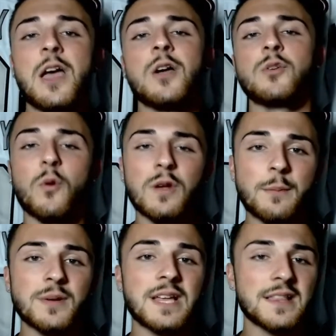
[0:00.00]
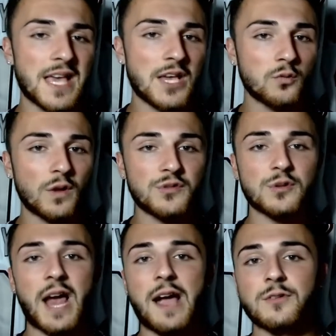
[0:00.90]
going up against a grizzled
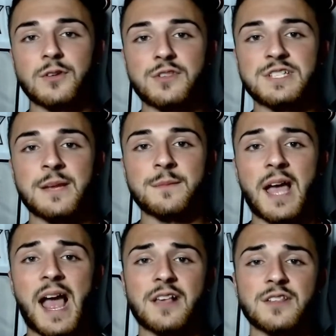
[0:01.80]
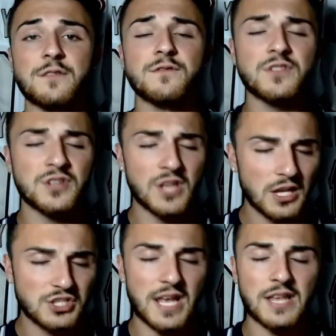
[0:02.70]
Islanders team that has
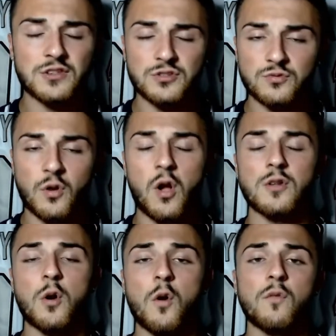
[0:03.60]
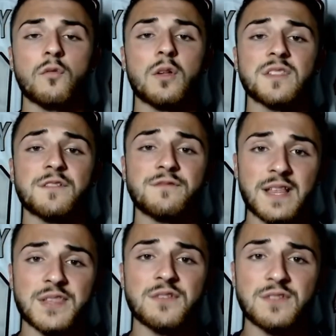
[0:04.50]
such a strong overall
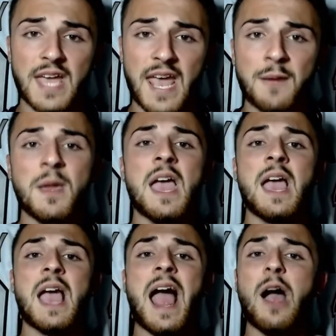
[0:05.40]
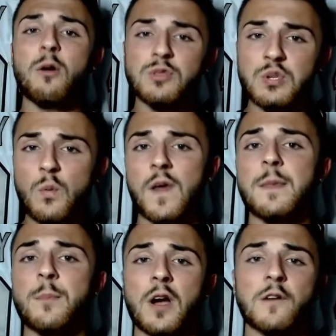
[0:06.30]
defensive game. hounds you on the
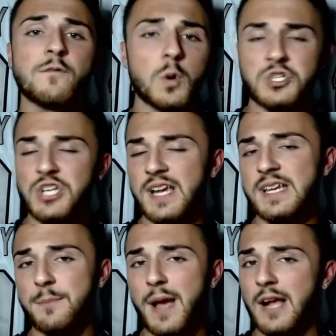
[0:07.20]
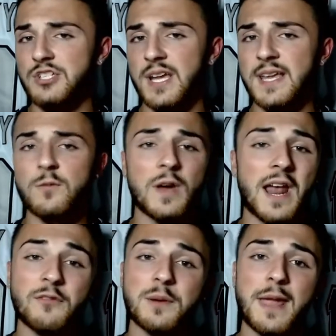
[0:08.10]
puck, forechecking and backchecking,
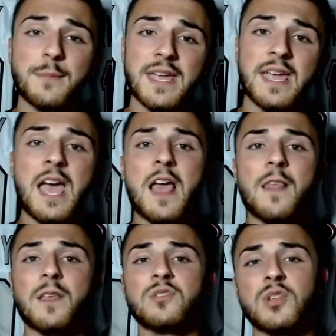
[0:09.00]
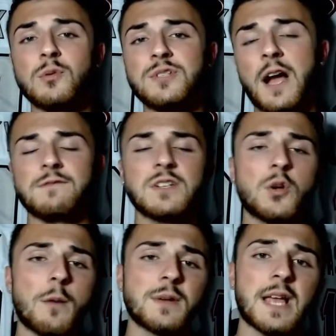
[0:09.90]
whatever it may be. They're so tough to
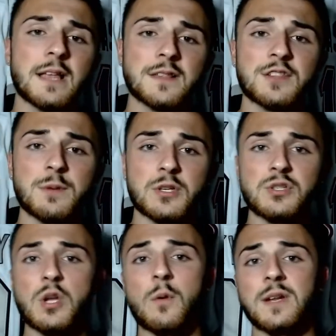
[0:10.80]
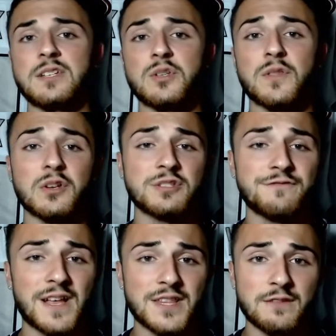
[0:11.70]
go up against, especially going into their
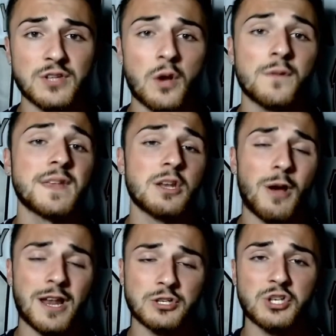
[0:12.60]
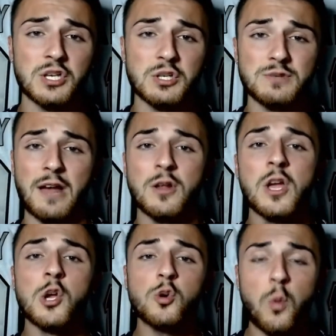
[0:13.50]
defensive zone. They know how to shut you down
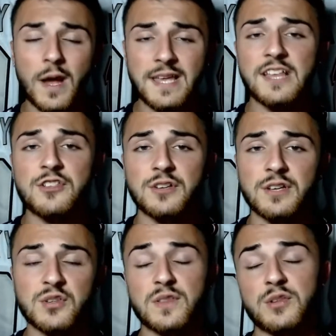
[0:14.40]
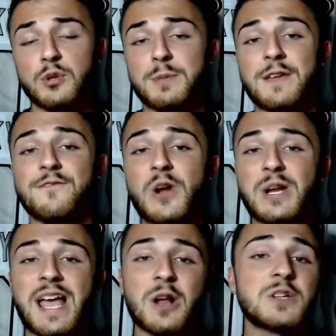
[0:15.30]
quite easily. So this will be a
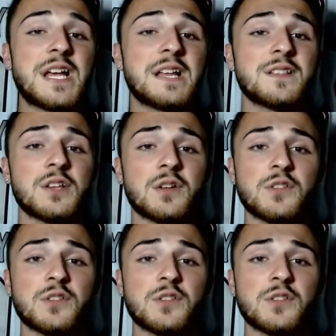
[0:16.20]
very entertaining series